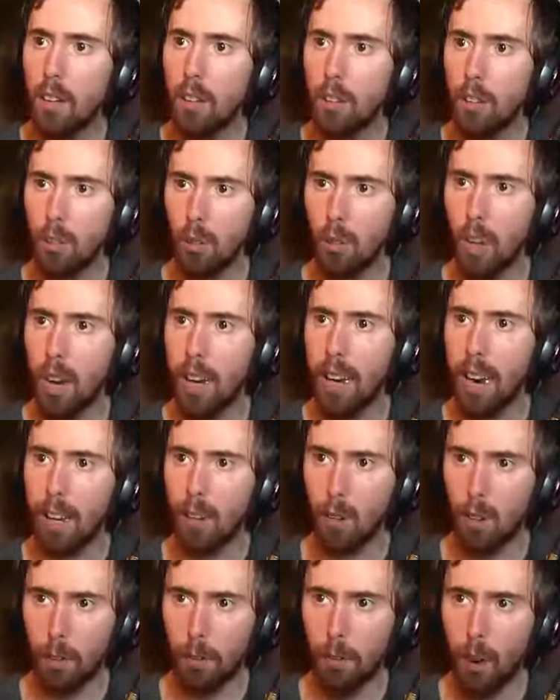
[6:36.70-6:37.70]
Do not
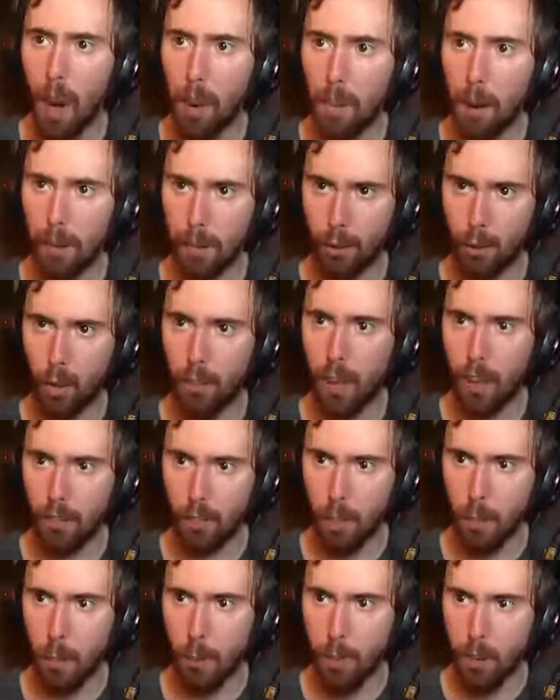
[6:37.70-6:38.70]
aggro the Flight Master. We've got
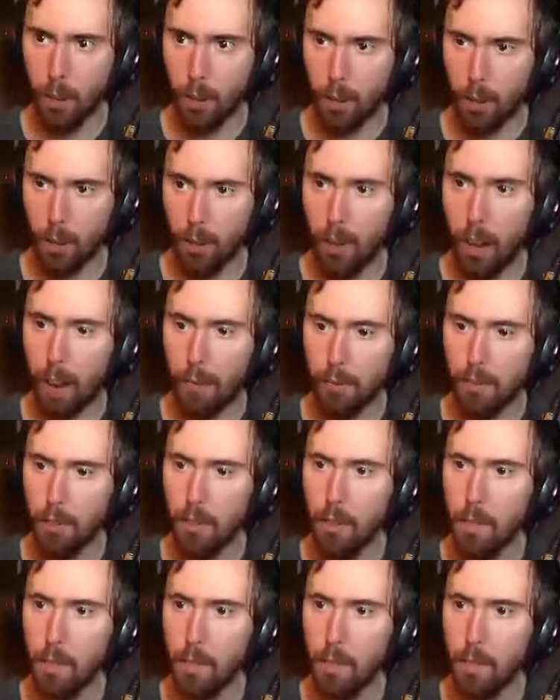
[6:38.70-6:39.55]
some over here to the left.